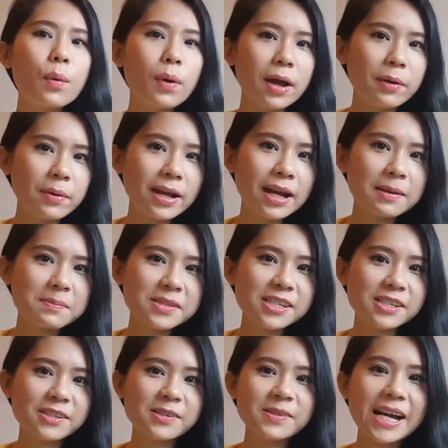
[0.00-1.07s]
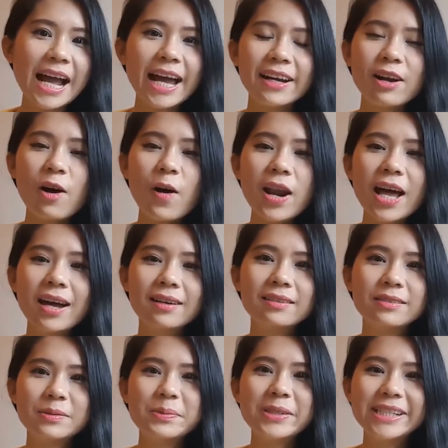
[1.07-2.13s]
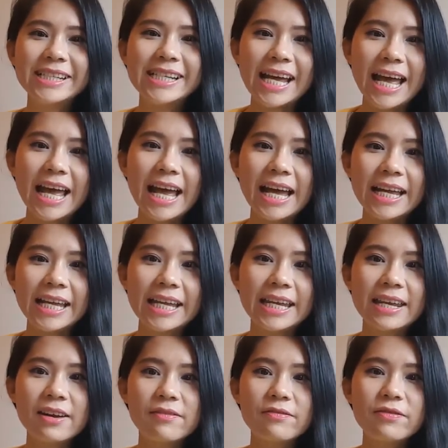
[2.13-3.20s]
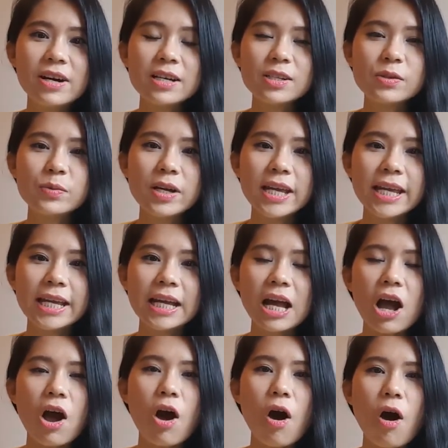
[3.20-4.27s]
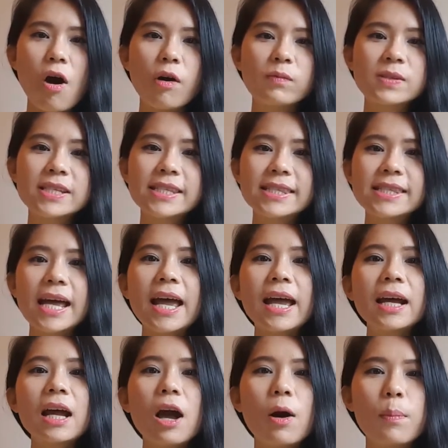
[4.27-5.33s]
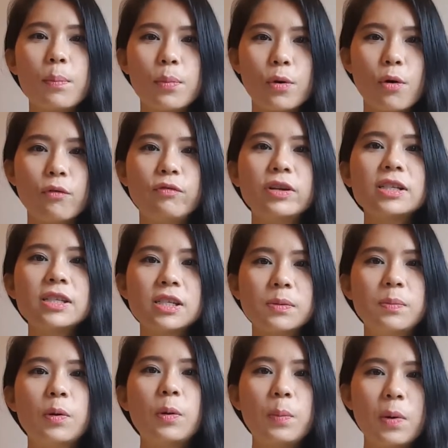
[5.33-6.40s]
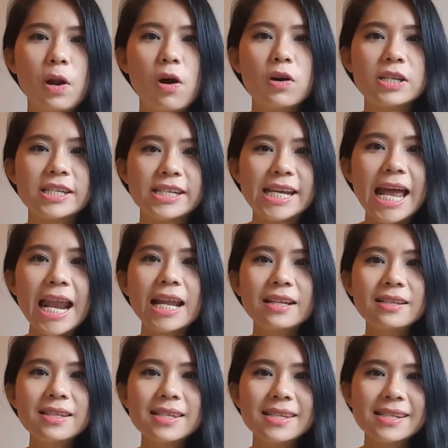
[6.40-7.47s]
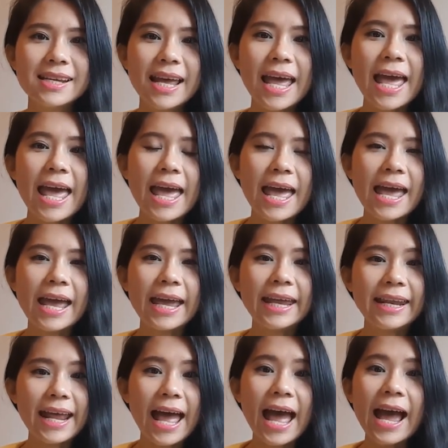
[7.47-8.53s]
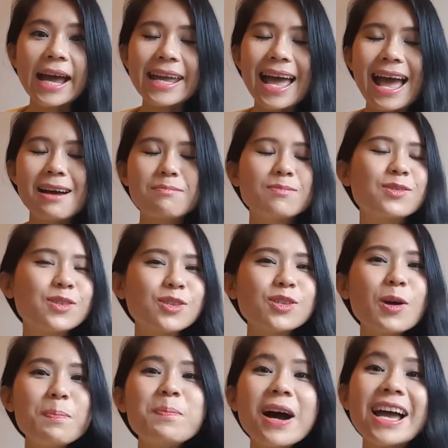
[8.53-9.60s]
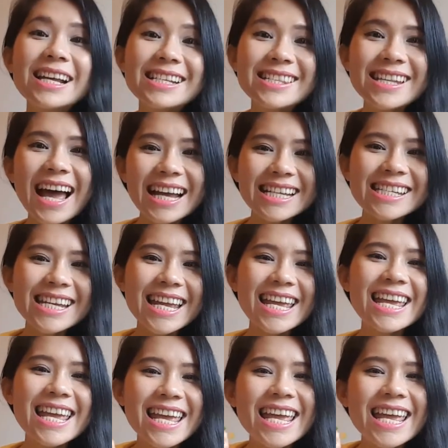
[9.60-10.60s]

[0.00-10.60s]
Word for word: Welcome to Anne Holland. We are in the first week of Start a Profitable Vlog Challenge, and I am super excited.